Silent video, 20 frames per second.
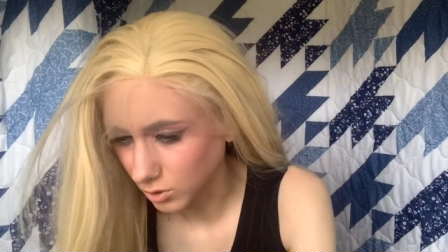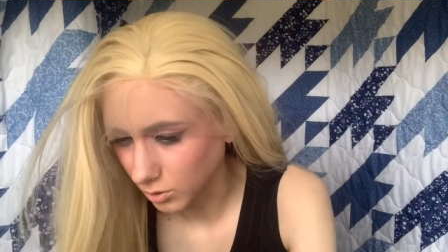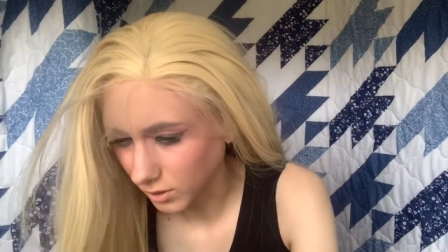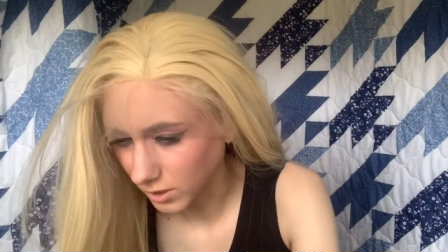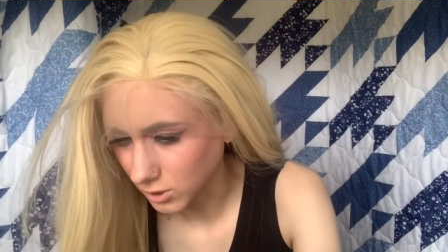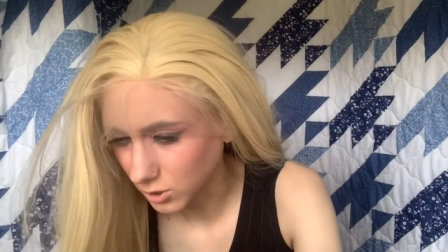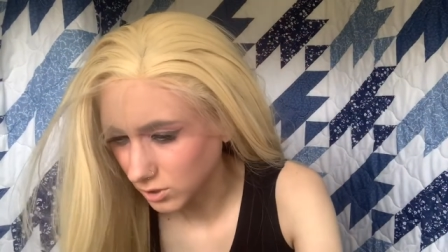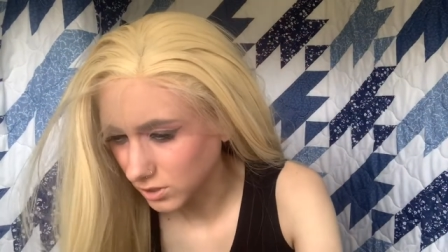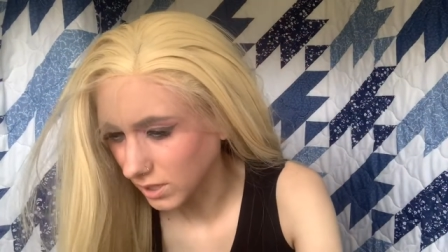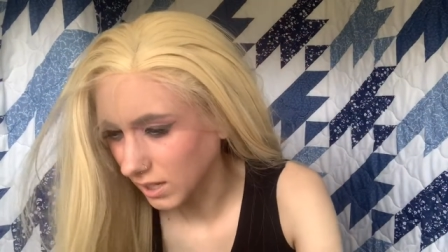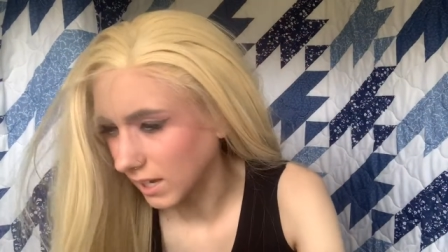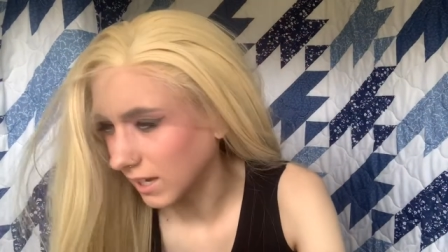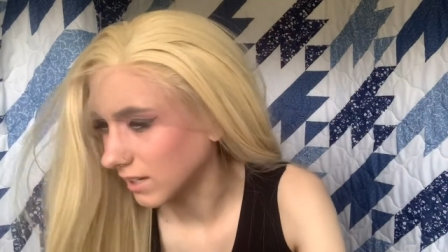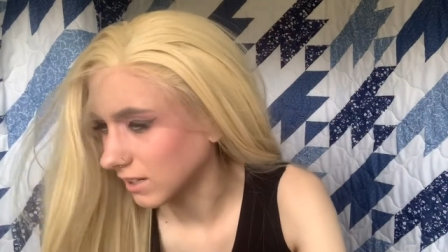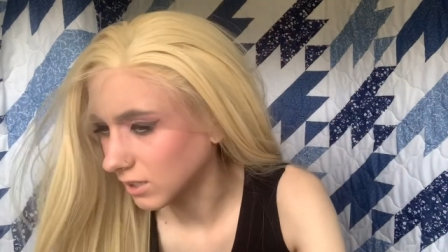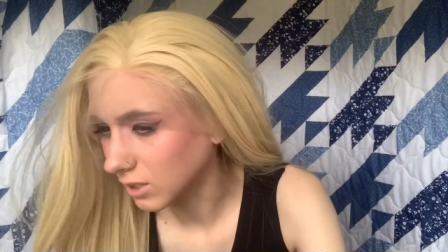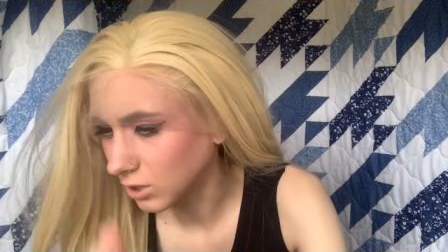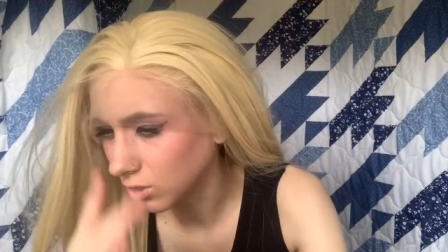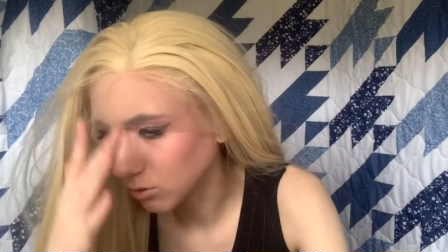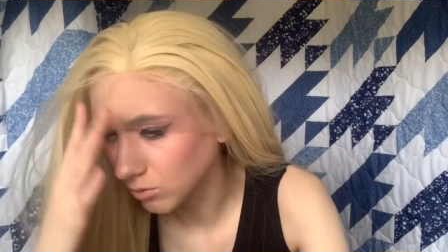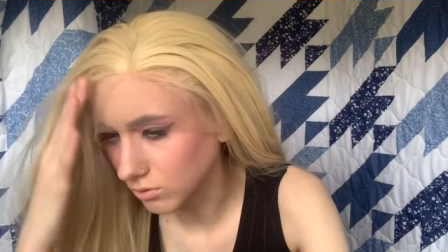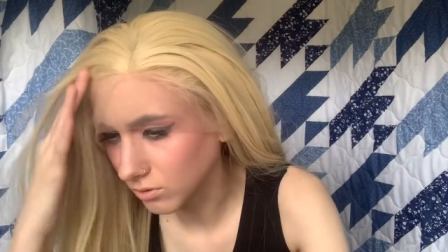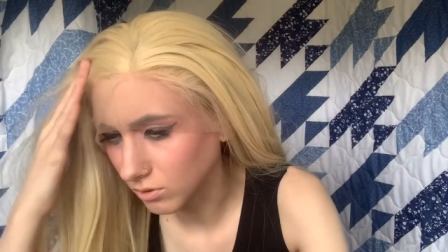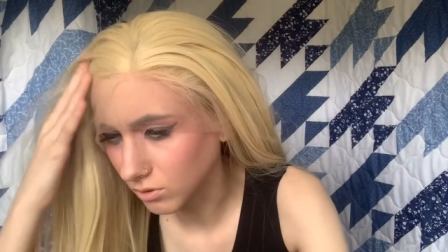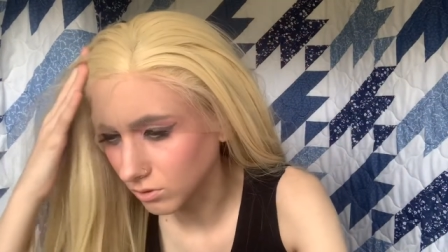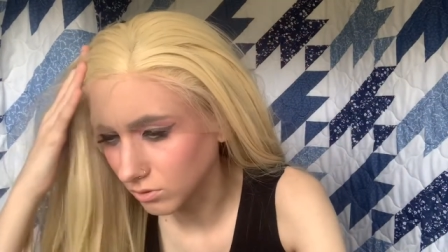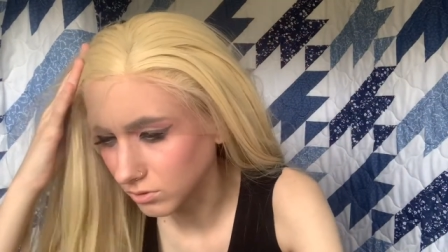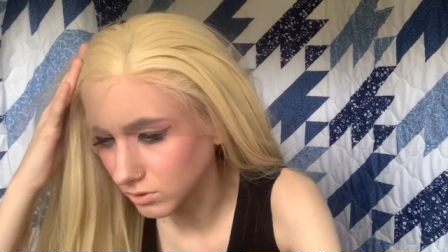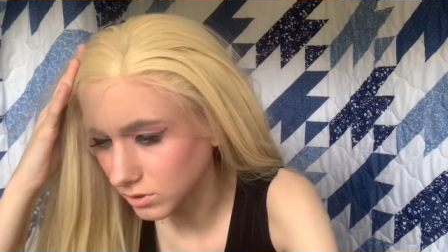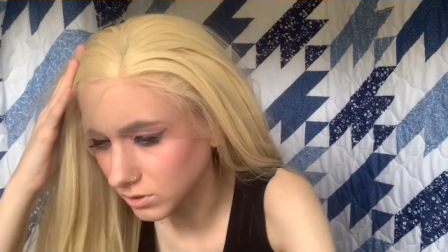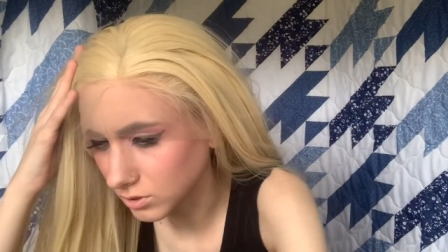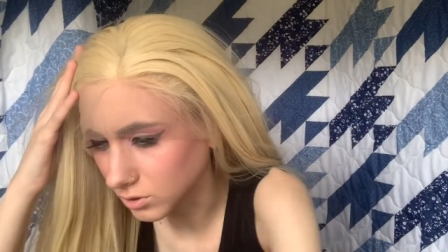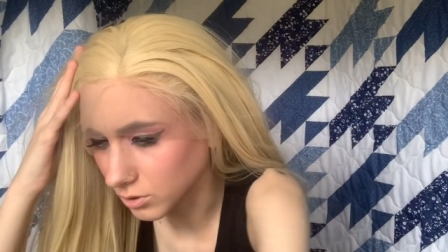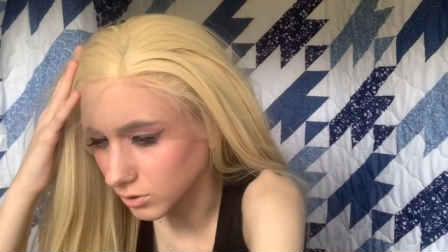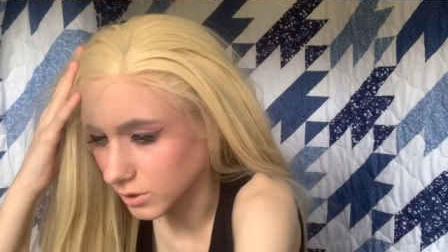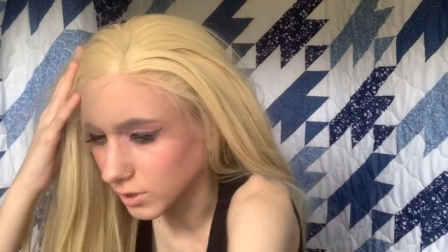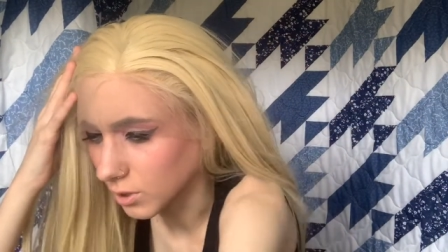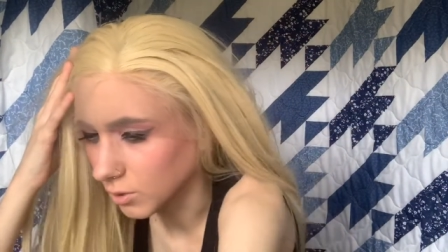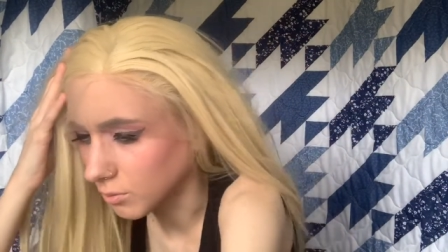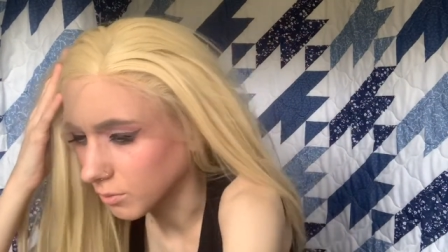I just had a cute little scissor
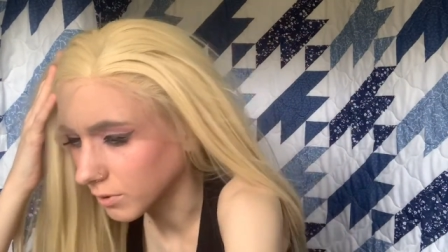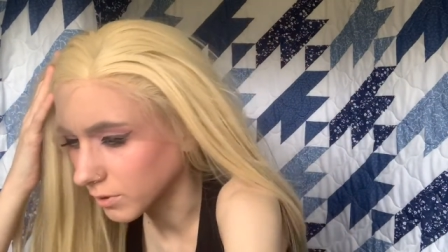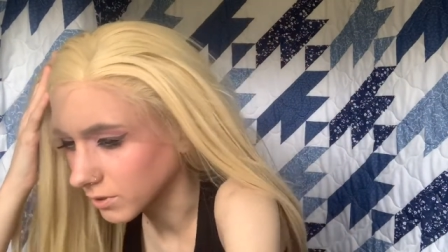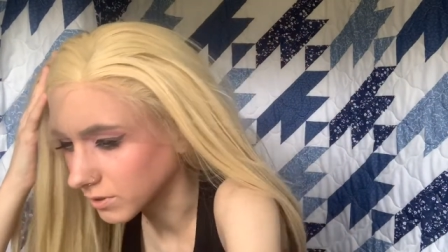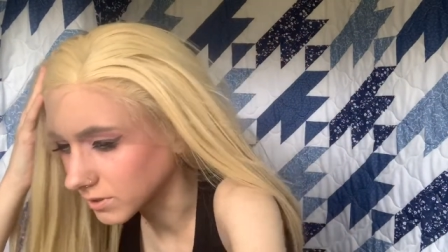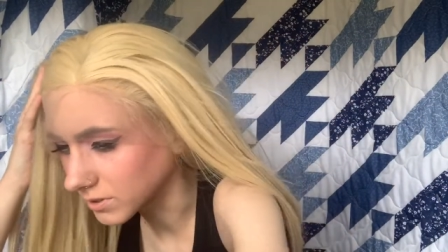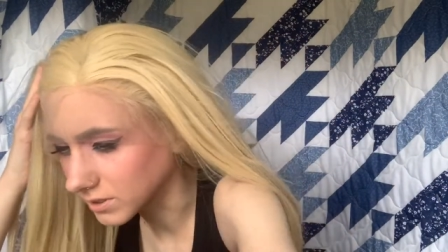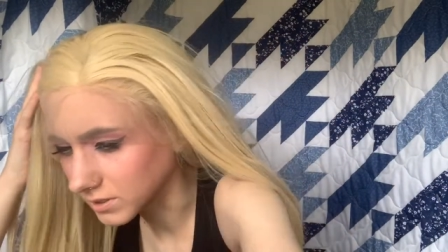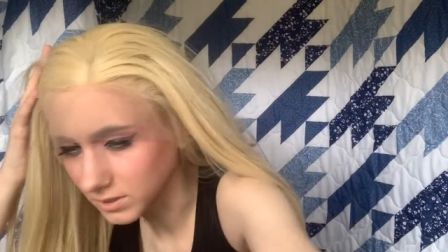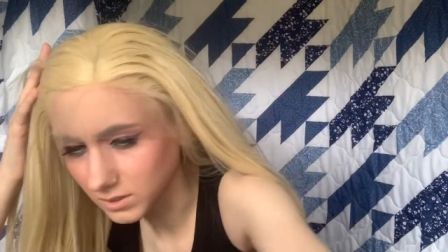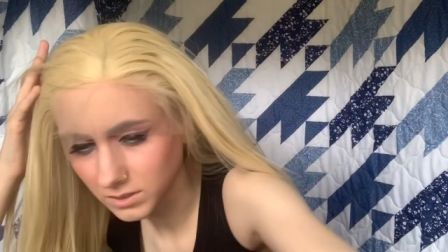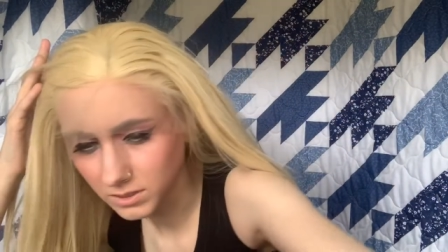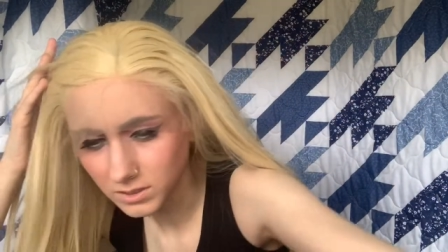here. Where is it?